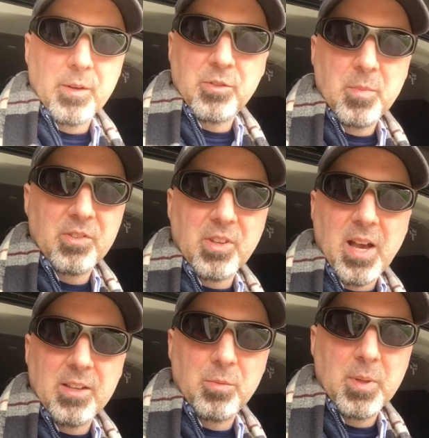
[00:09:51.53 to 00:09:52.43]
it's Miss
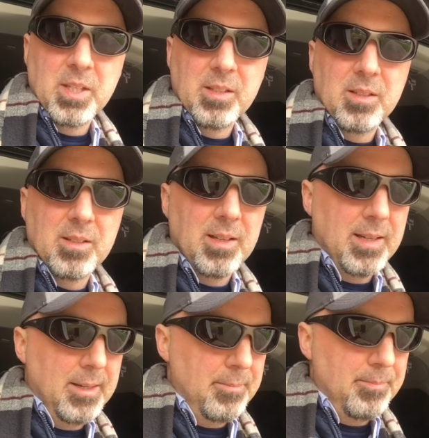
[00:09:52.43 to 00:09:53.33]
Eisman,
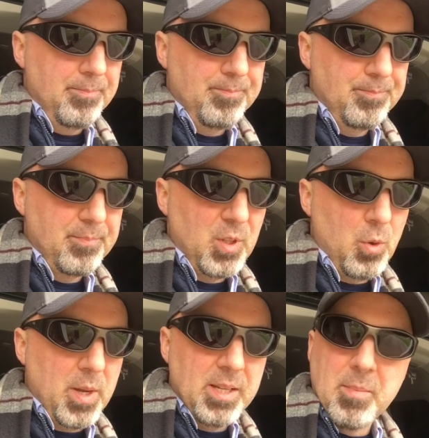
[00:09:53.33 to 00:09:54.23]

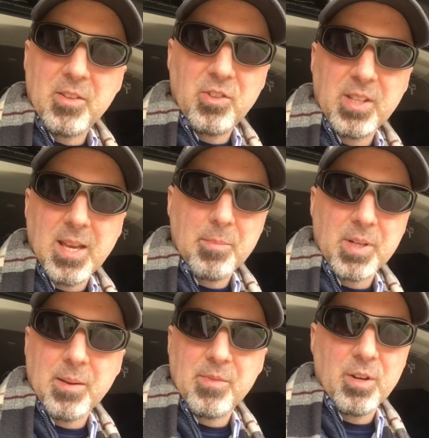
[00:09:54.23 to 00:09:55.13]
who I didn't mention yet,
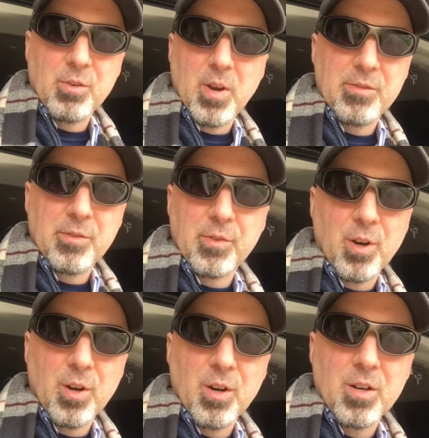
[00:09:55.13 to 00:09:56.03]
but I'm very grateful for
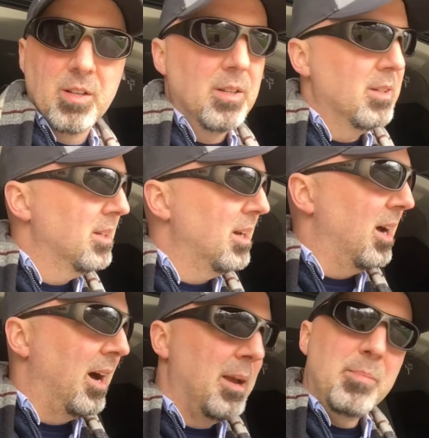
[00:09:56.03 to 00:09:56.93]
her.
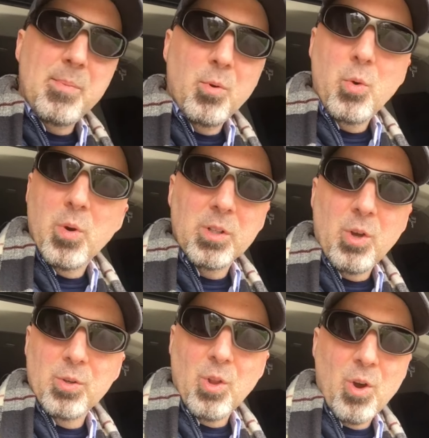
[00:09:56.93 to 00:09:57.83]
and people who are
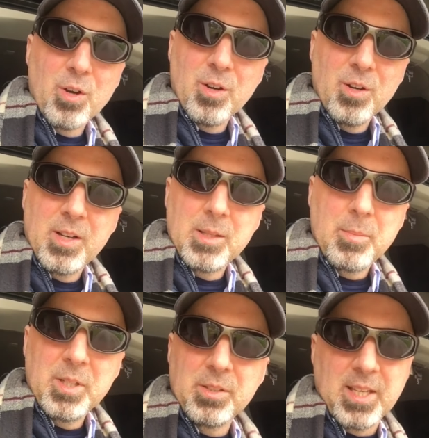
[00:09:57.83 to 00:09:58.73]
longer in the
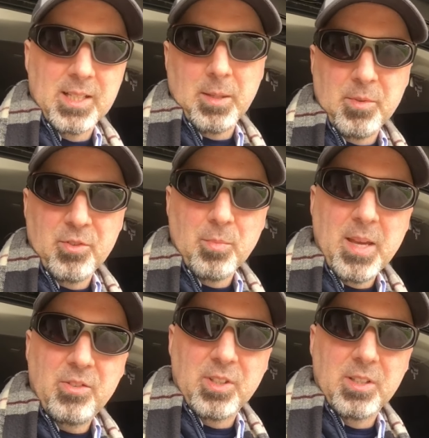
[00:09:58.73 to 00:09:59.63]
building, like Mr.
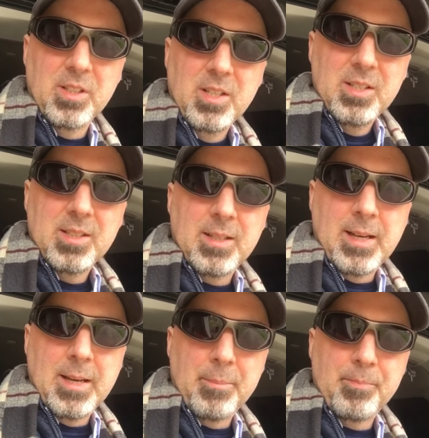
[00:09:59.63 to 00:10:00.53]
Mason.
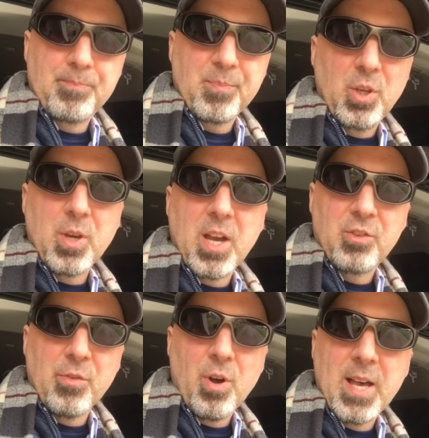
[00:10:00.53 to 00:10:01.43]
You guys
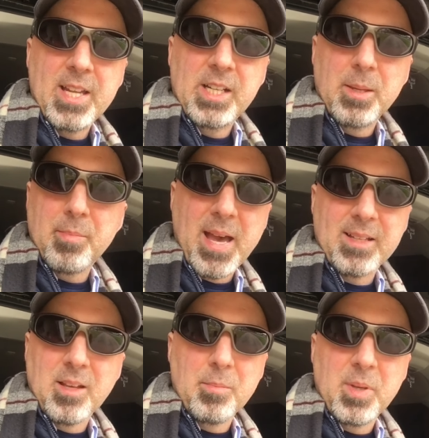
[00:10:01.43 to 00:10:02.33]
have all had an
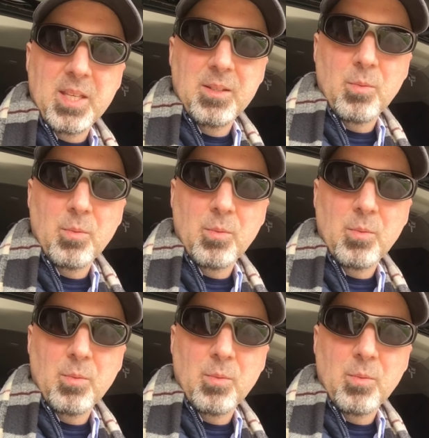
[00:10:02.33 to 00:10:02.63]
impact on me,